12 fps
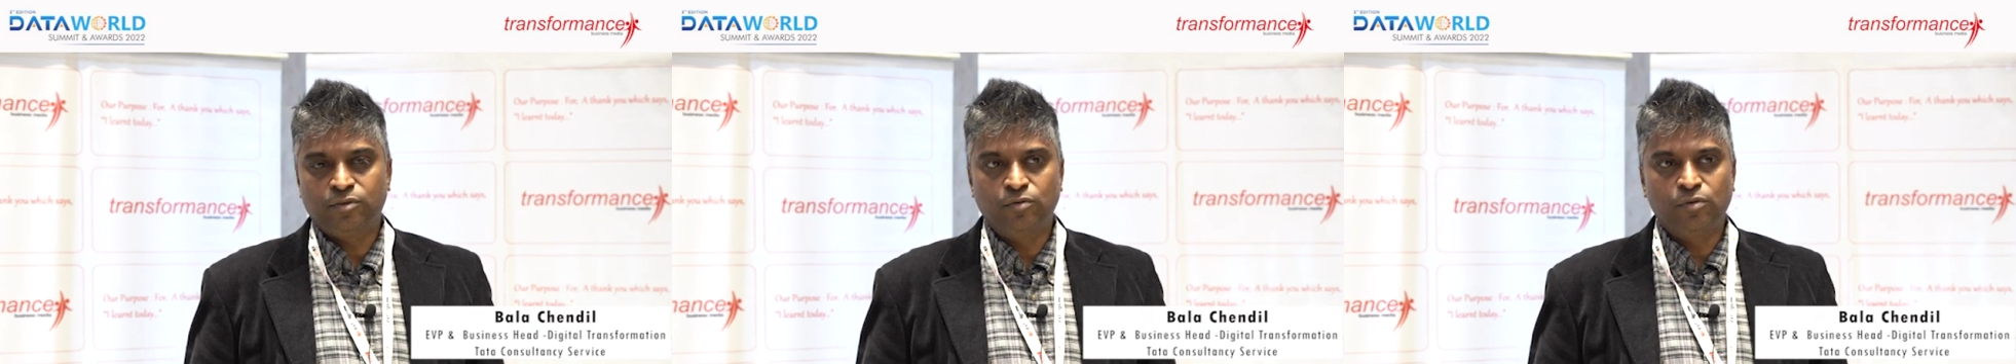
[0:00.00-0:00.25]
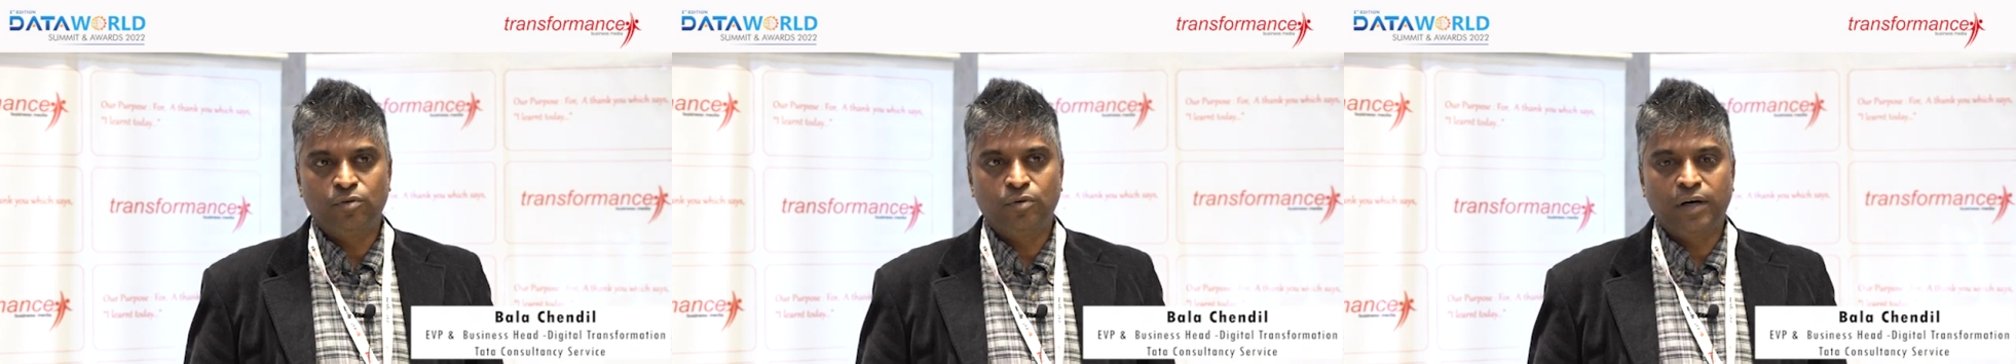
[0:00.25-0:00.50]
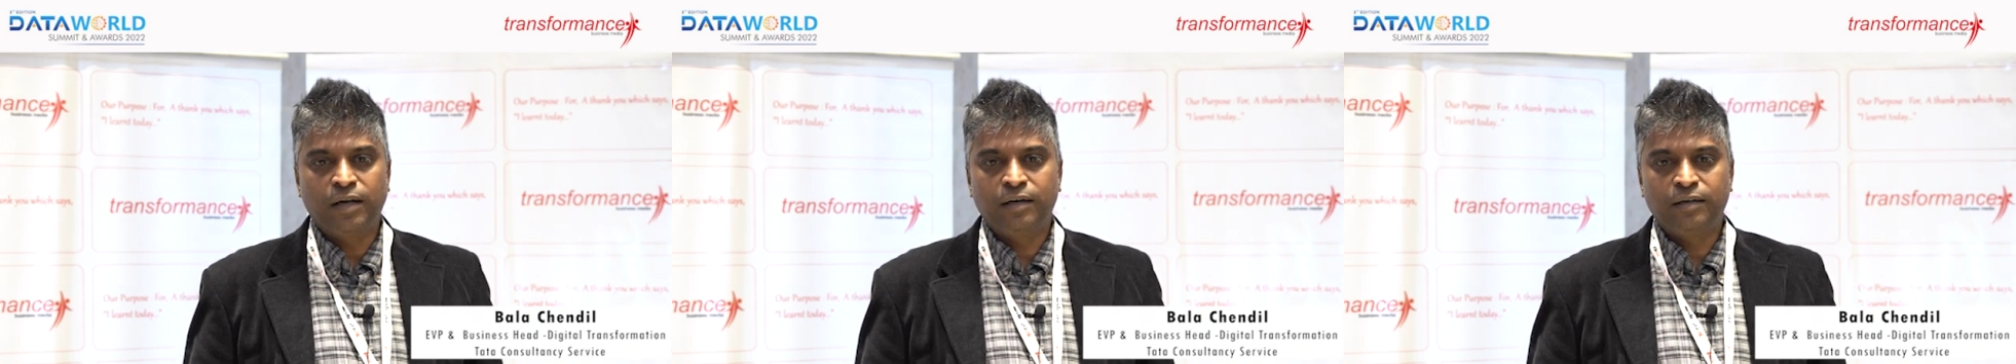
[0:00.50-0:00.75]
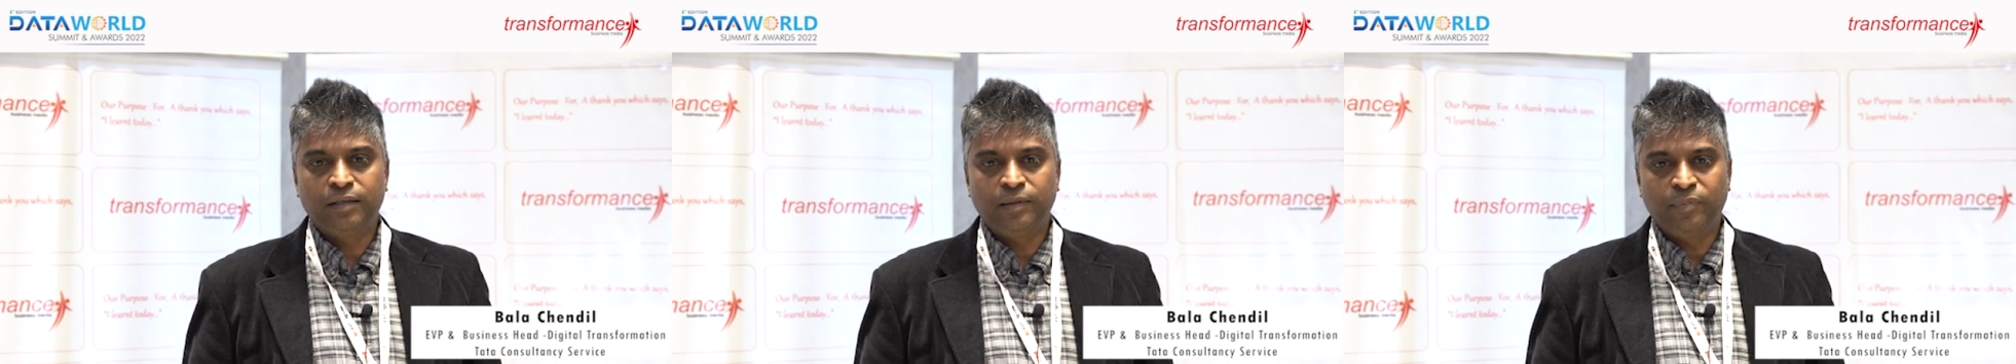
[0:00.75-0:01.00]
to go
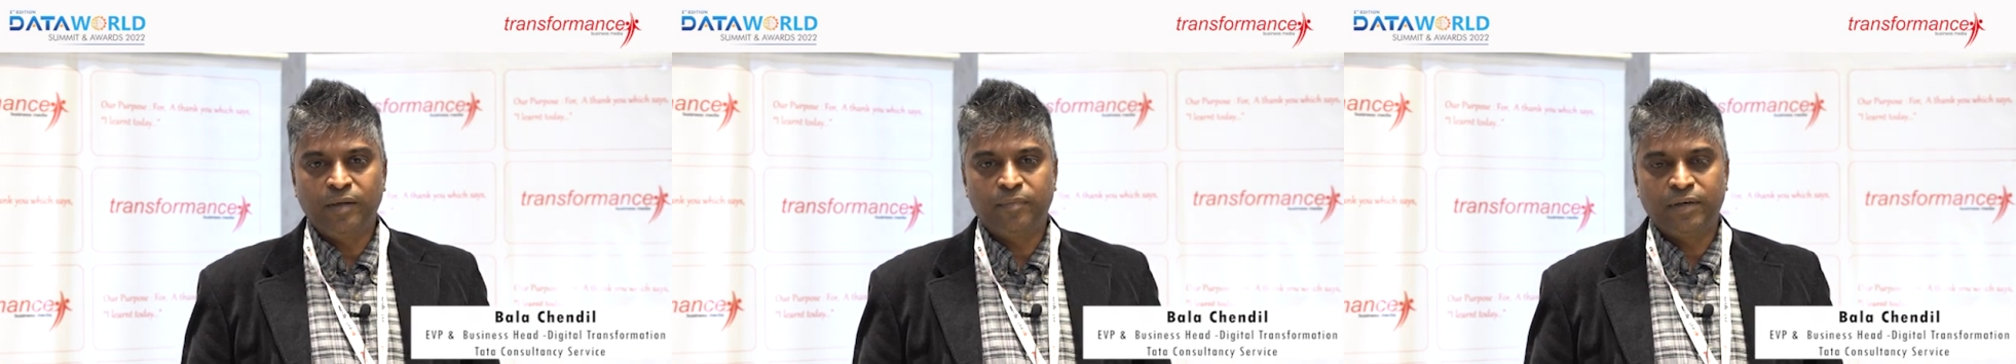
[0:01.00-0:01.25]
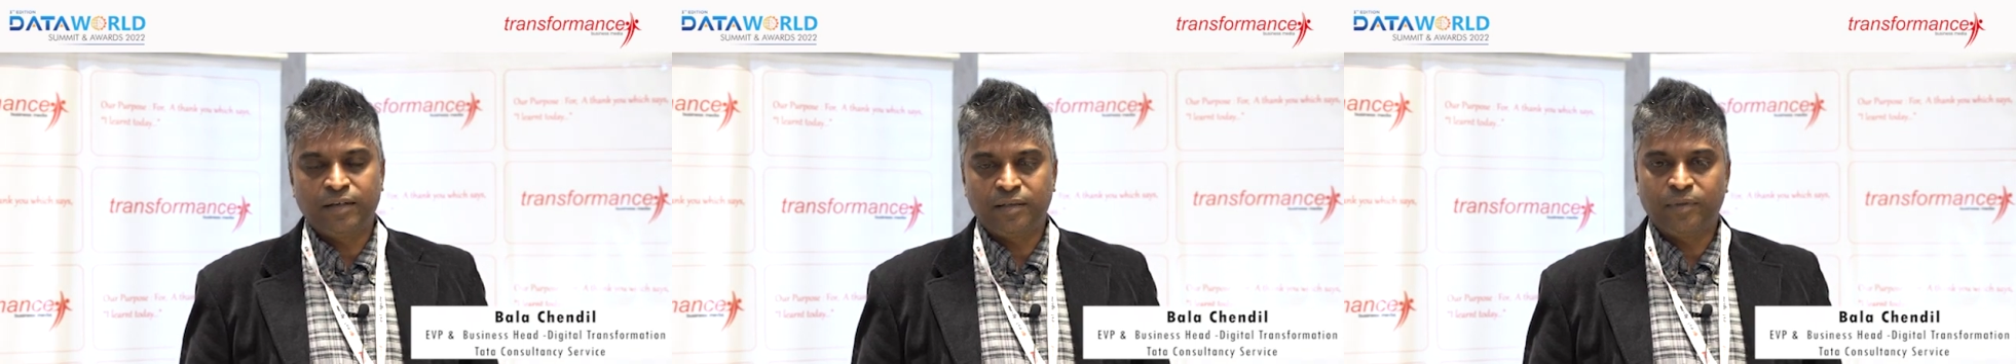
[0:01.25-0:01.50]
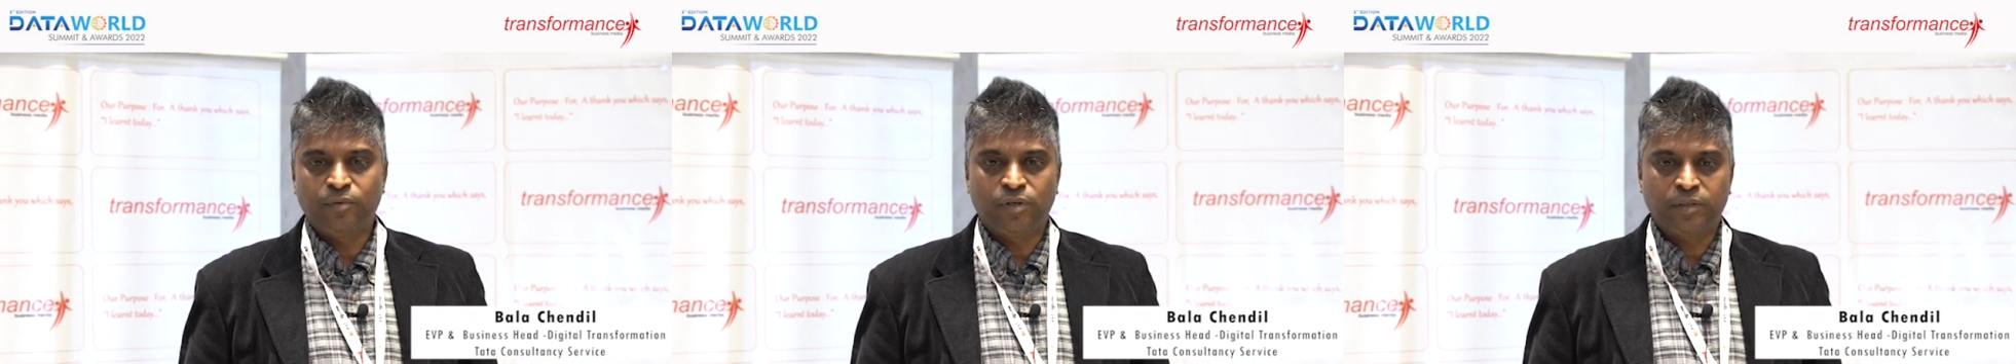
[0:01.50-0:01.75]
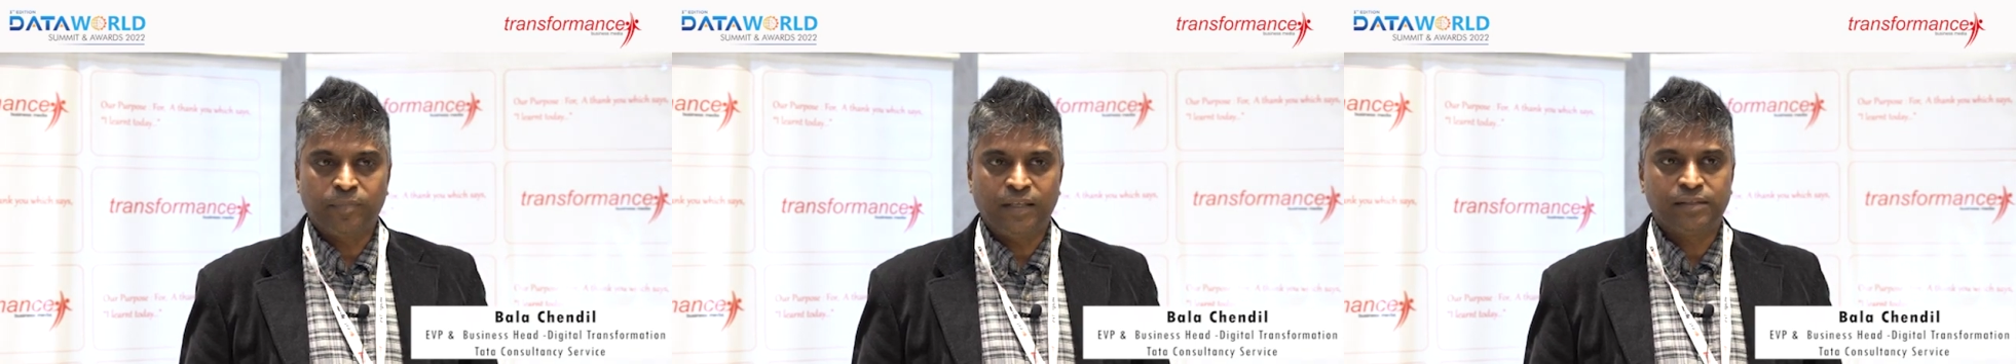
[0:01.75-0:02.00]
and implement at my
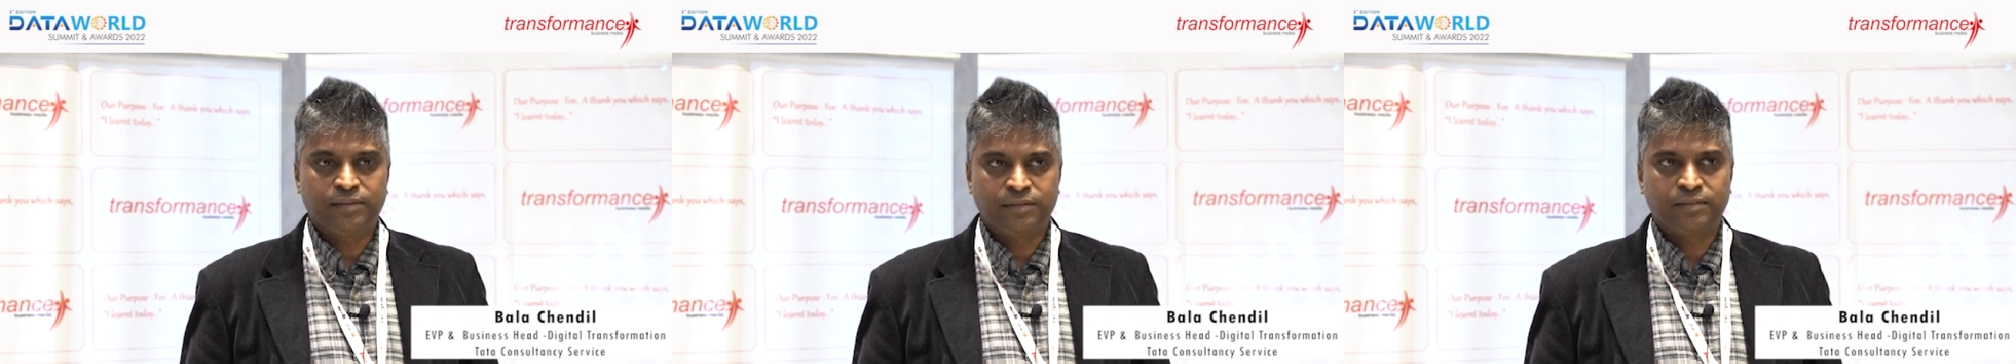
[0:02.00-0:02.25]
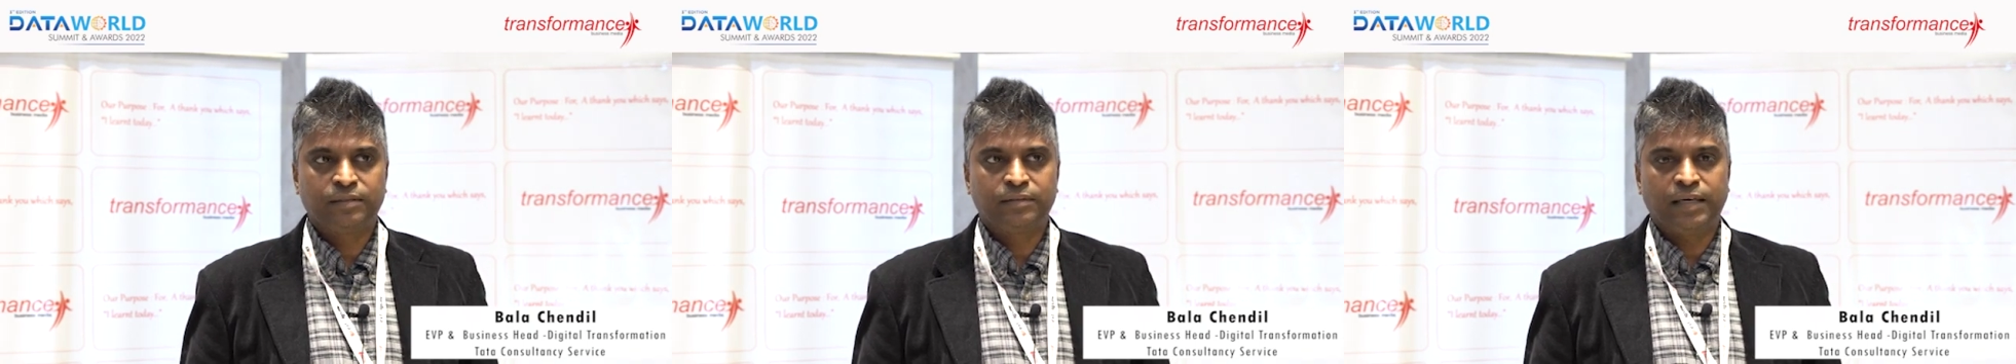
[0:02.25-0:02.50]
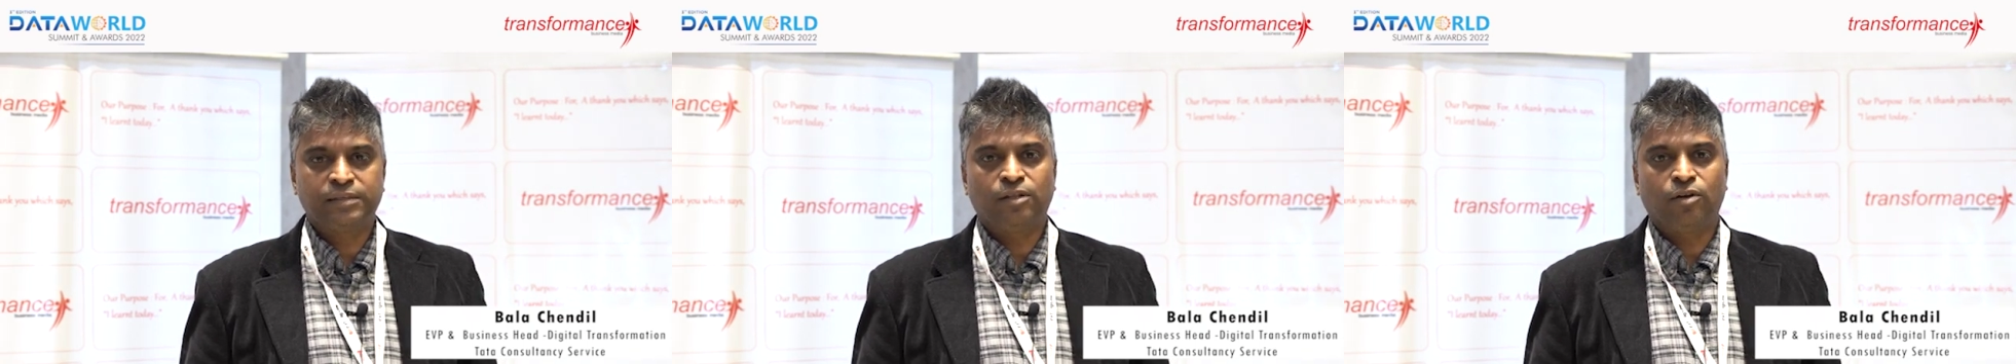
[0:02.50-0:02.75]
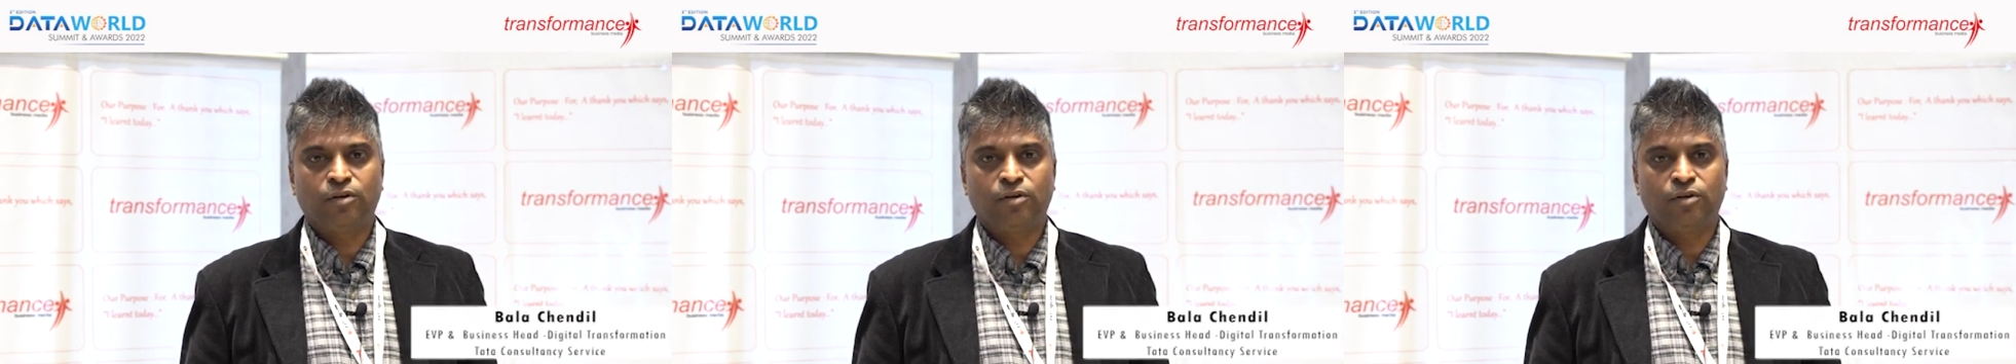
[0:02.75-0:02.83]
workplace. Thanks a